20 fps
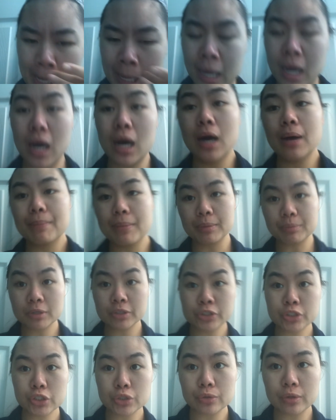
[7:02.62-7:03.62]
I'm
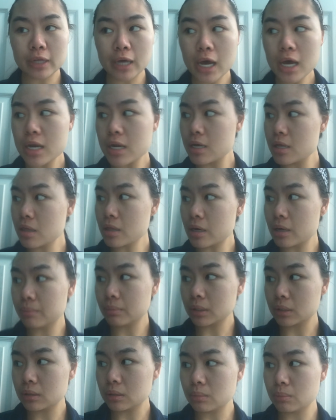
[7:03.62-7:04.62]
gonna do that, and then I'm
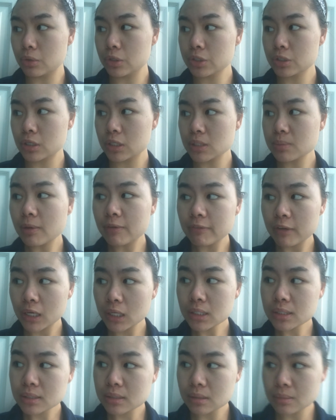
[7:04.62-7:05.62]
gonna moisturize my
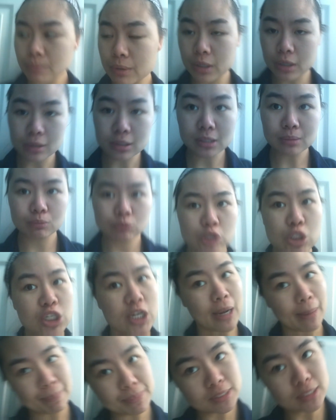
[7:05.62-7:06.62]
face and put on some
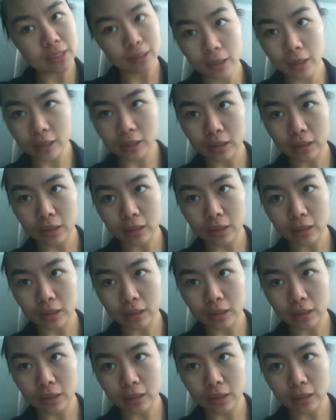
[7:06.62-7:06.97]
chapstick, and